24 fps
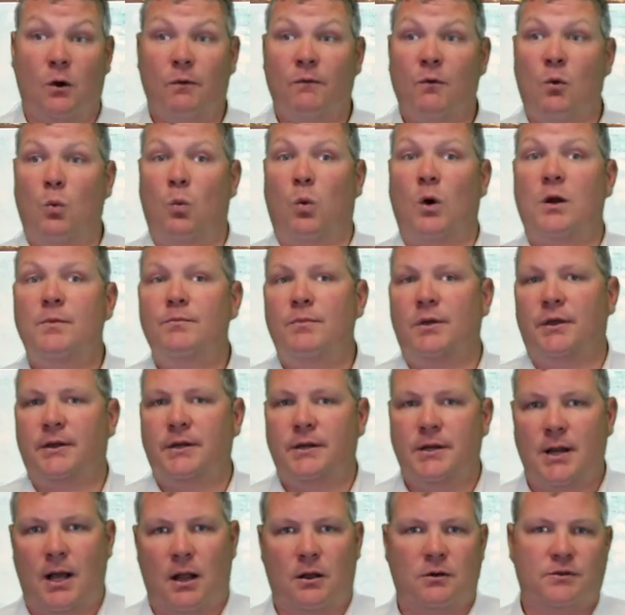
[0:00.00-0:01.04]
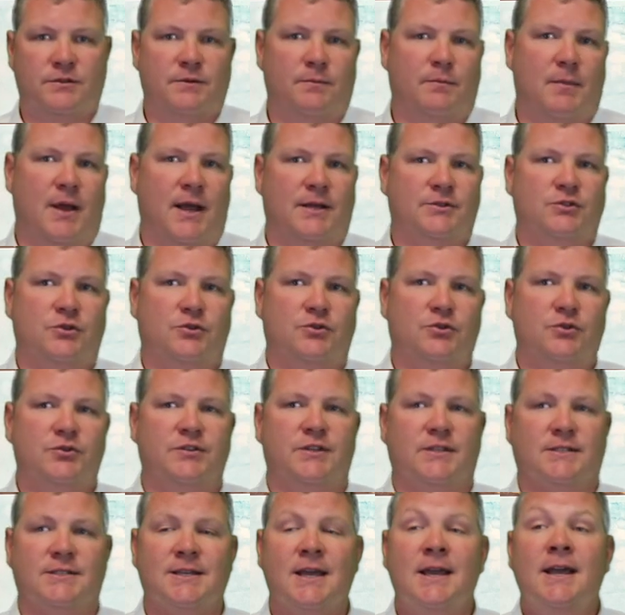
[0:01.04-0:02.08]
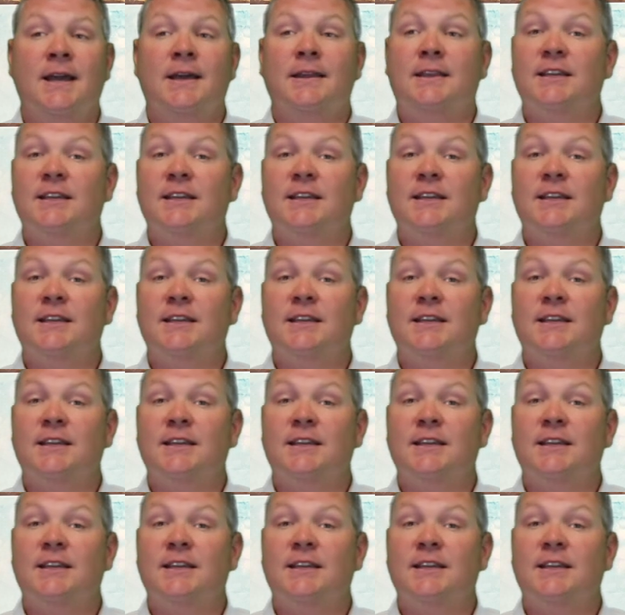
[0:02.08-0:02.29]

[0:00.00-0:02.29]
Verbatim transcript: over $1 million in Massachusetts.